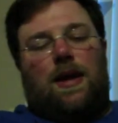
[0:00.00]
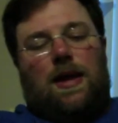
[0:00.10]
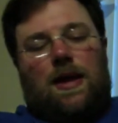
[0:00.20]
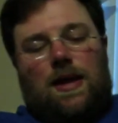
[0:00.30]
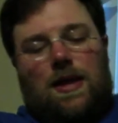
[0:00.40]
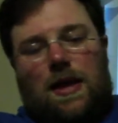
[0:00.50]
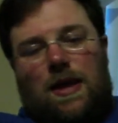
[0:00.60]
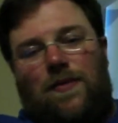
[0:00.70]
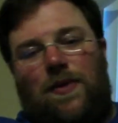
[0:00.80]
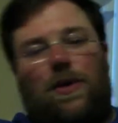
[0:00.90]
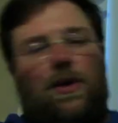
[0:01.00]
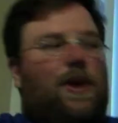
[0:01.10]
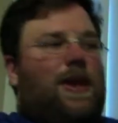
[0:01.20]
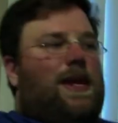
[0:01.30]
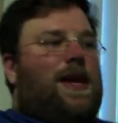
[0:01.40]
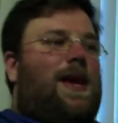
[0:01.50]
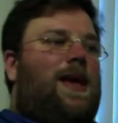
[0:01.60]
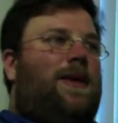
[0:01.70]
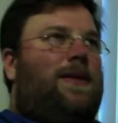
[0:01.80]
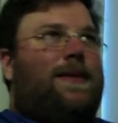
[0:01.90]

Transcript: And then if you go to the end, the